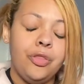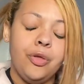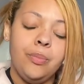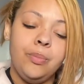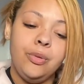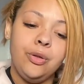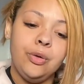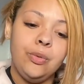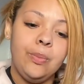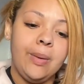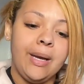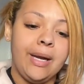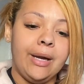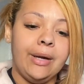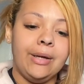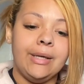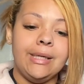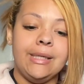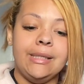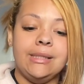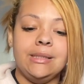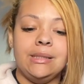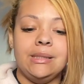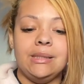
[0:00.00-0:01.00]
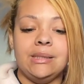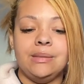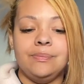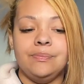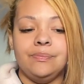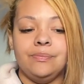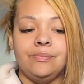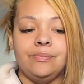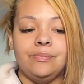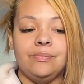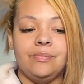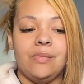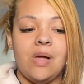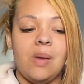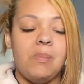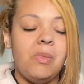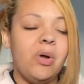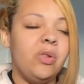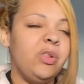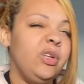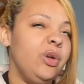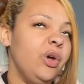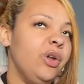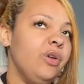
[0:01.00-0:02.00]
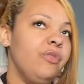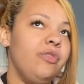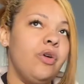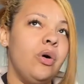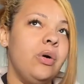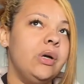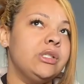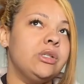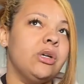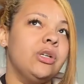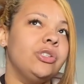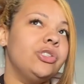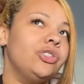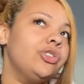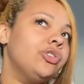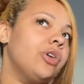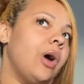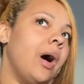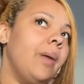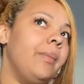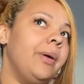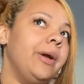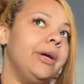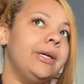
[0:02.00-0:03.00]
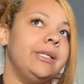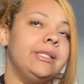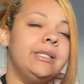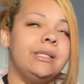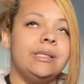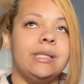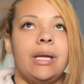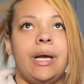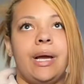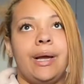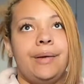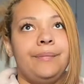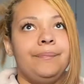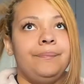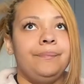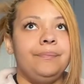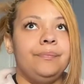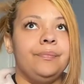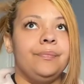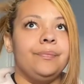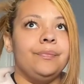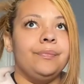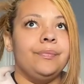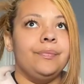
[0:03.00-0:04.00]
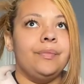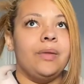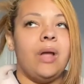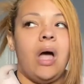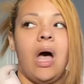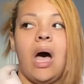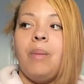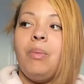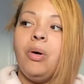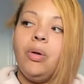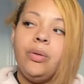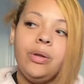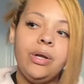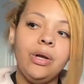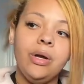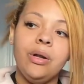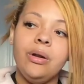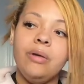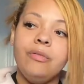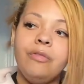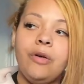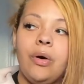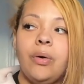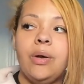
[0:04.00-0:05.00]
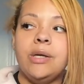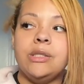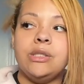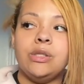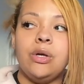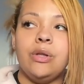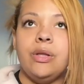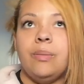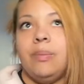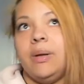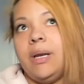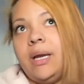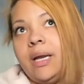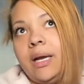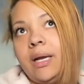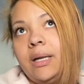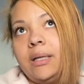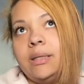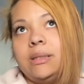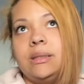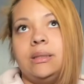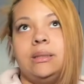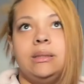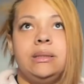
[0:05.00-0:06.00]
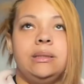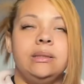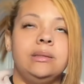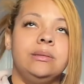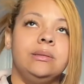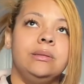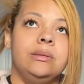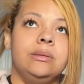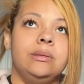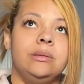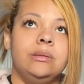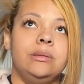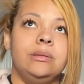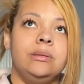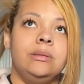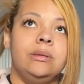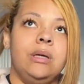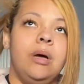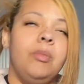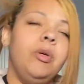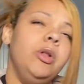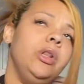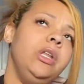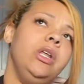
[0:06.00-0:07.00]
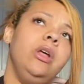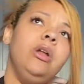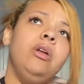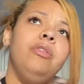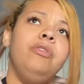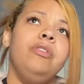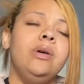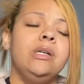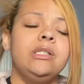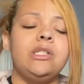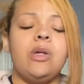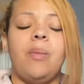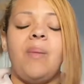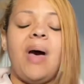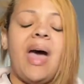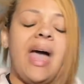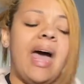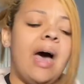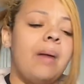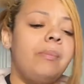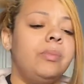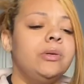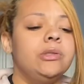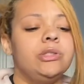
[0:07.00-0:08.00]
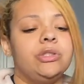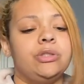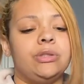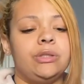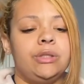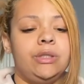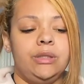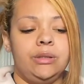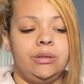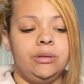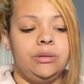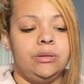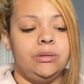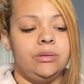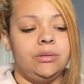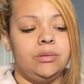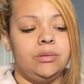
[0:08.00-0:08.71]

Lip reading: the blueberries. I'm only going to focus on strawberries today. I'm only going to focus on the bananas. I'm only going to focus on my apple tree.